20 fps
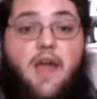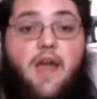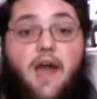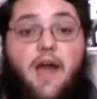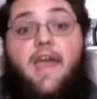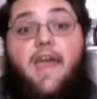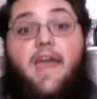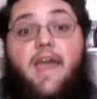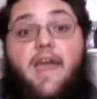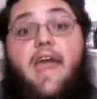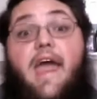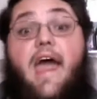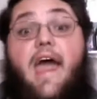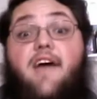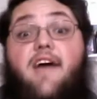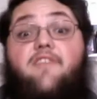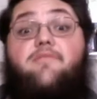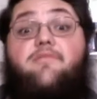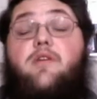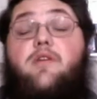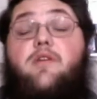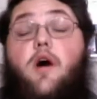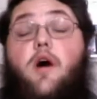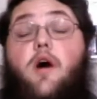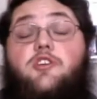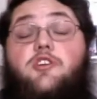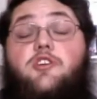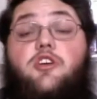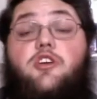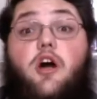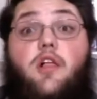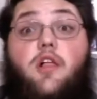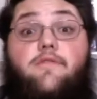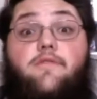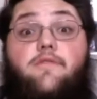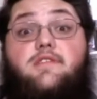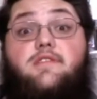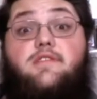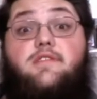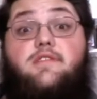I have been watching all
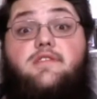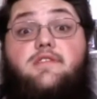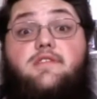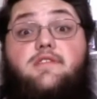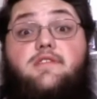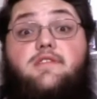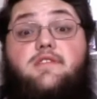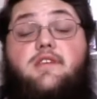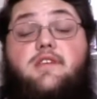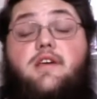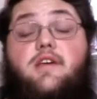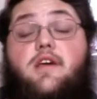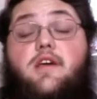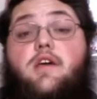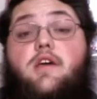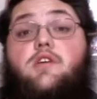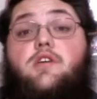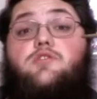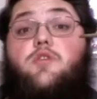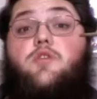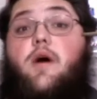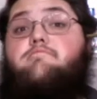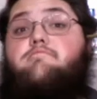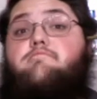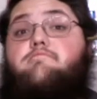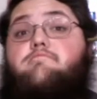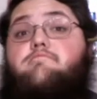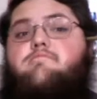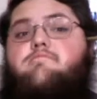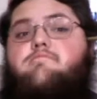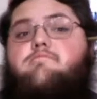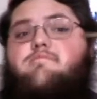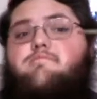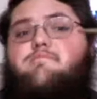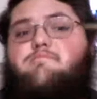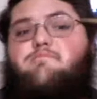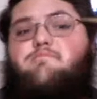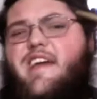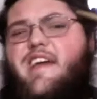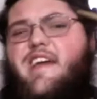of your vids, so I'm
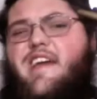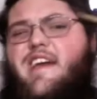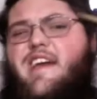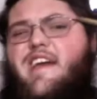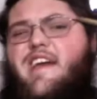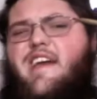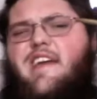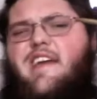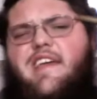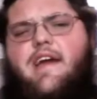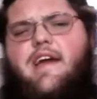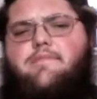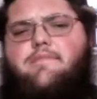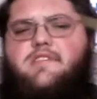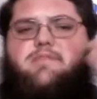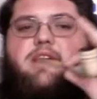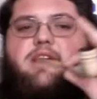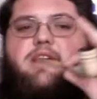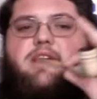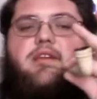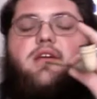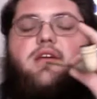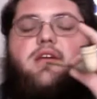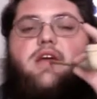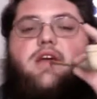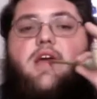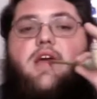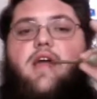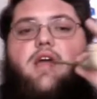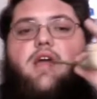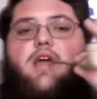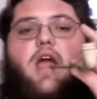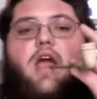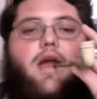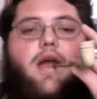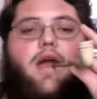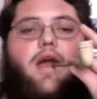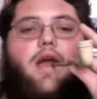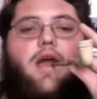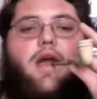pretty up to speed.
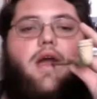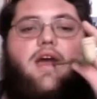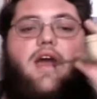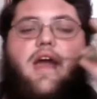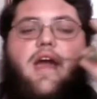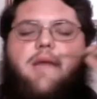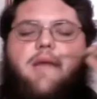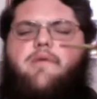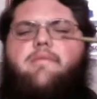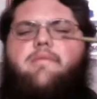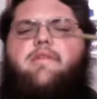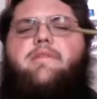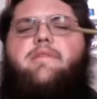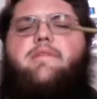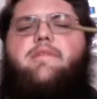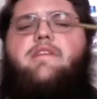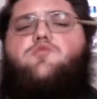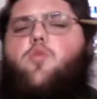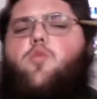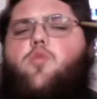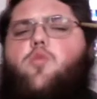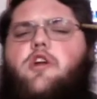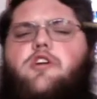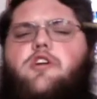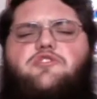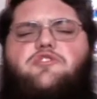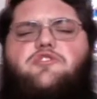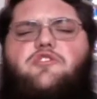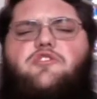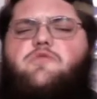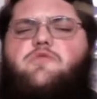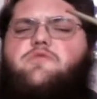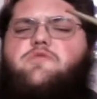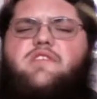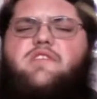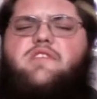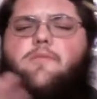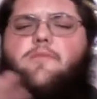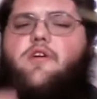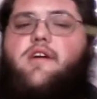I probably missed one or two
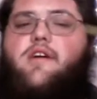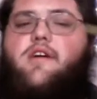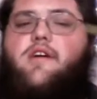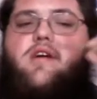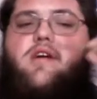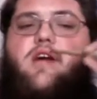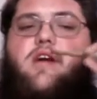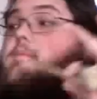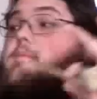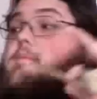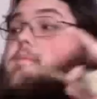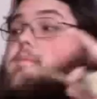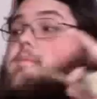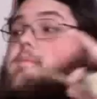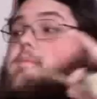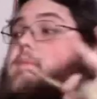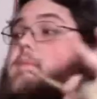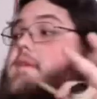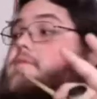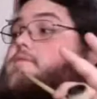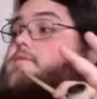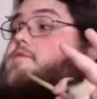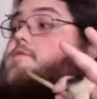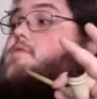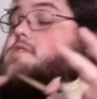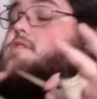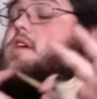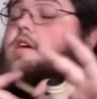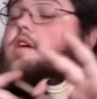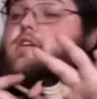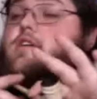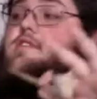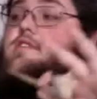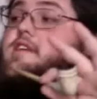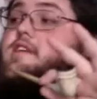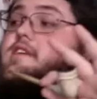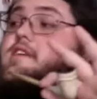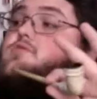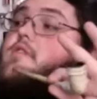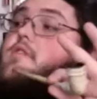somewhere in there. But for starters,
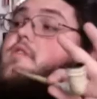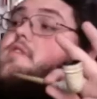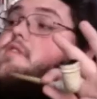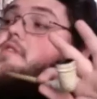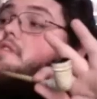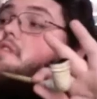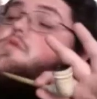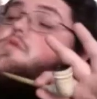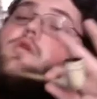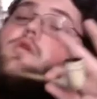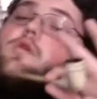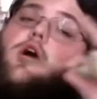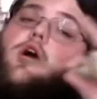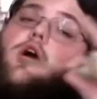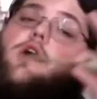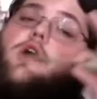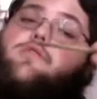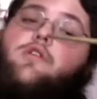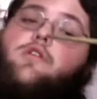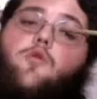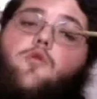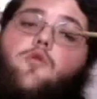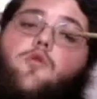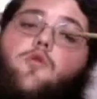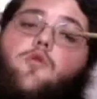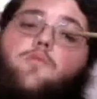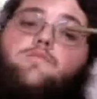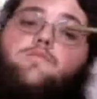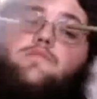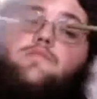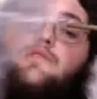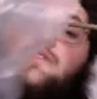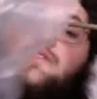let's review Hearth and Home's